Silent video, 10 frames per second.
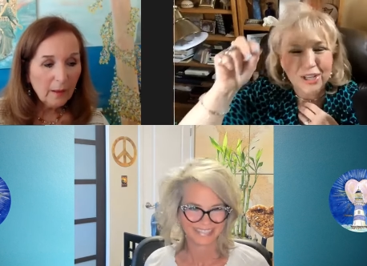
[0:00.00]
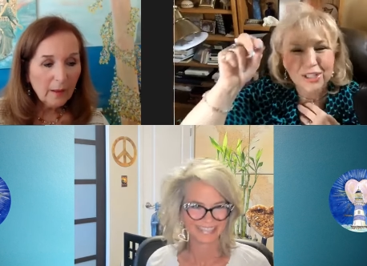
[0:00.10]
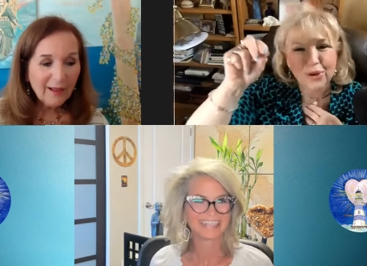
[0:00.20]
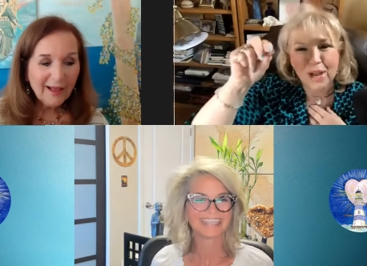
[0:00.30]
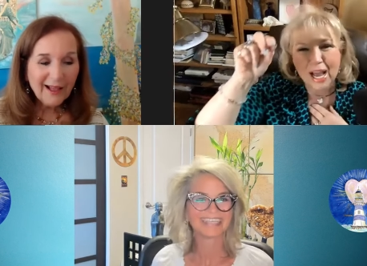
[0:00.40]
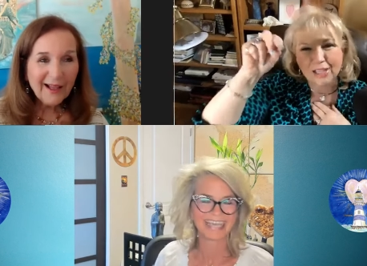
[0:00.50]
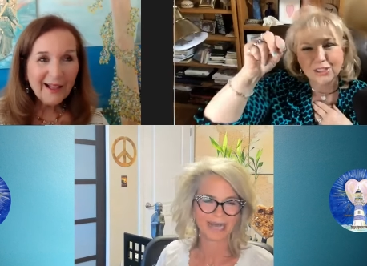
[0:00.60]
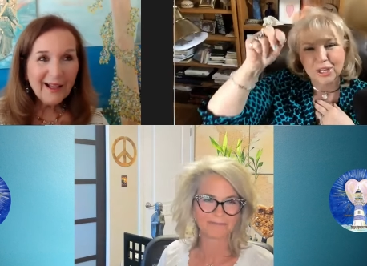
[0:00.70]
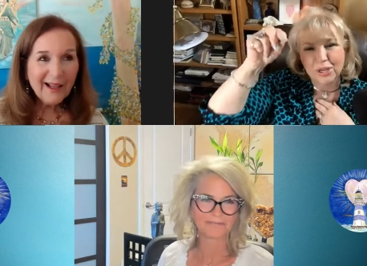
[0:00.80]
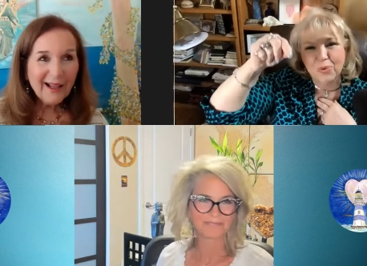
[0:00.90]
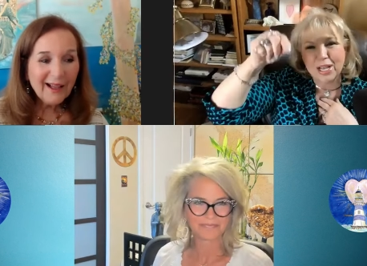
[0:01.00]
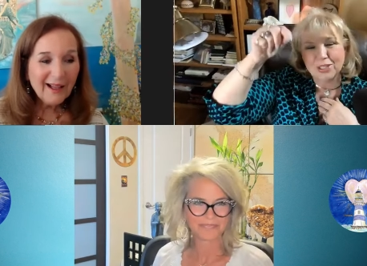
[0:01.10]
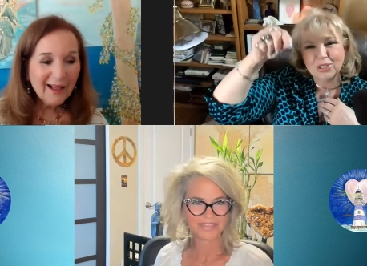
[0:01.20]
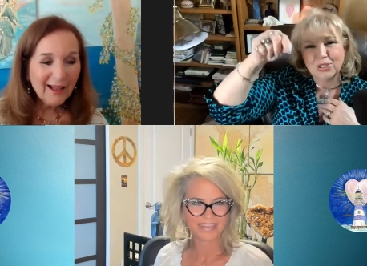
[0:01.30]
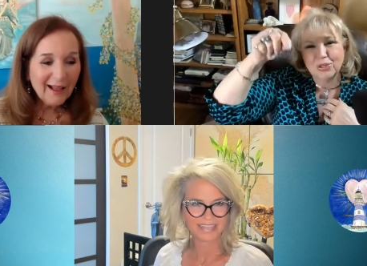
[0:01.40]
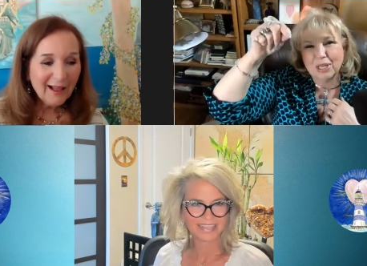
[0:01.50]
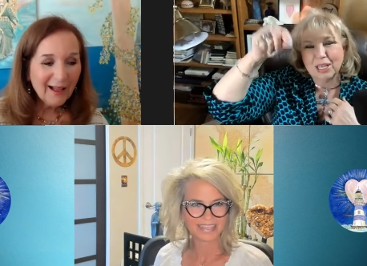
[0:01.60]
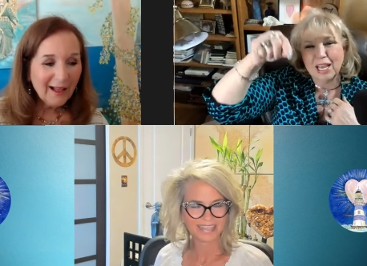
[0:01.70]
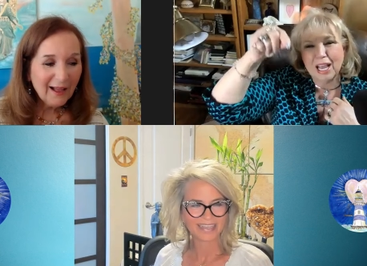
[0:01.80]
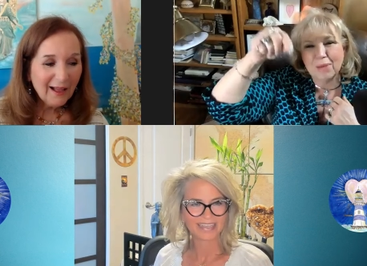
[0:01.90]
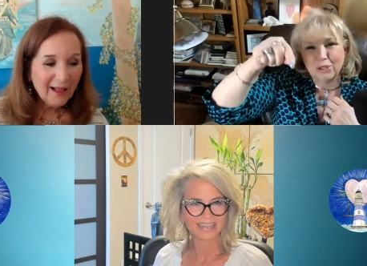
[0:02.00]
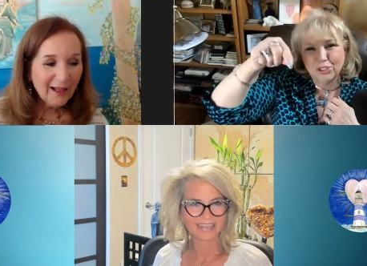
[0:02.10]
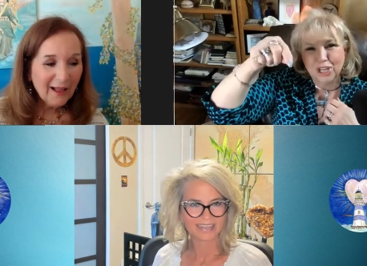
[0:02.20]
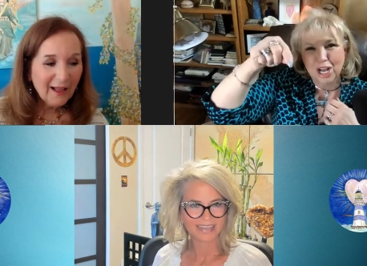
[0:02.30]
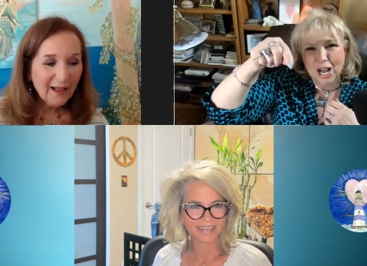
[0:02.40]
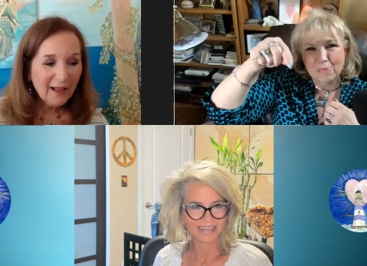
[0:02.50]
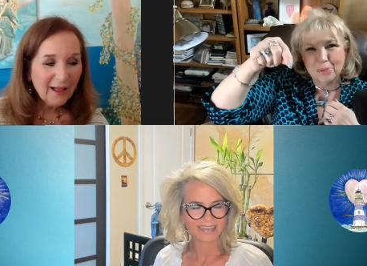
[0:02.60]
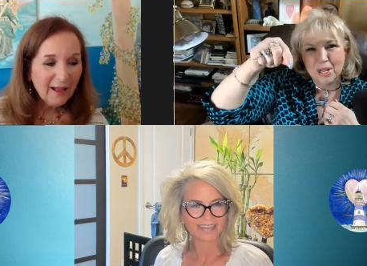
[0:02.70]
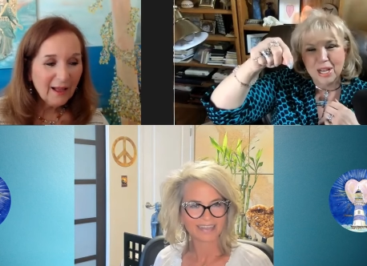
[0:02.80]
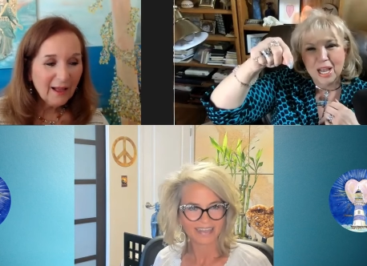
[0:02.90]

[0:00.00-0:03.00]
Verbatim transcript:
Speaker 1: so yep. actually went to the camera shop